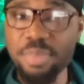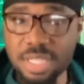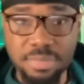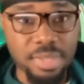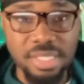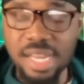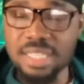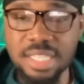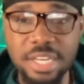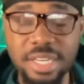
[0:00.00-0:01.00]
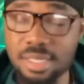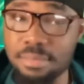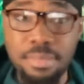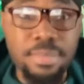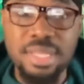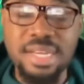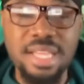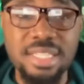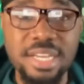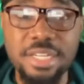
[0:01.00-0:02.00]
plus million dollars a
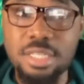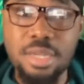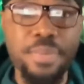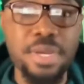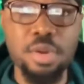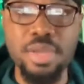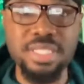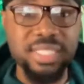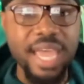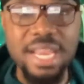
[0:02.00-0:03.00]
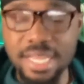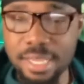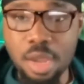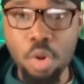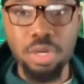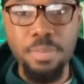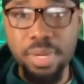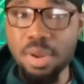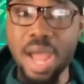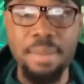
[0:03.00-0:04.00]
year, depending on his standing or
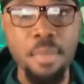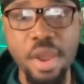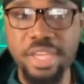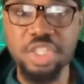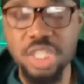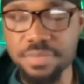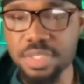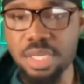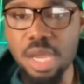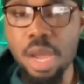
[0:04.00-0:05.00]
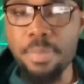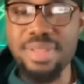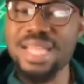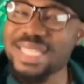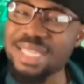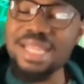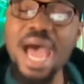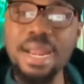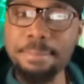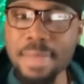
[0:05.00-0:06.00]
depending on how the market shifts. But that's a
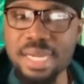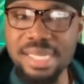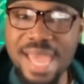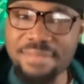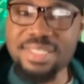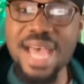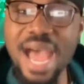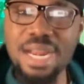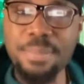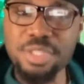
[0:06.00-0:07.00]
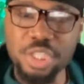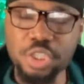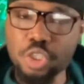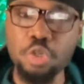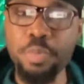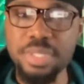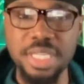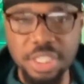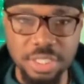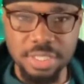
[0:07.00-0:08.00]
lot of money to have tied up in just two
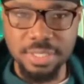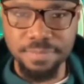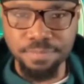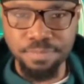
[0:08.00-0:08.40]
positions.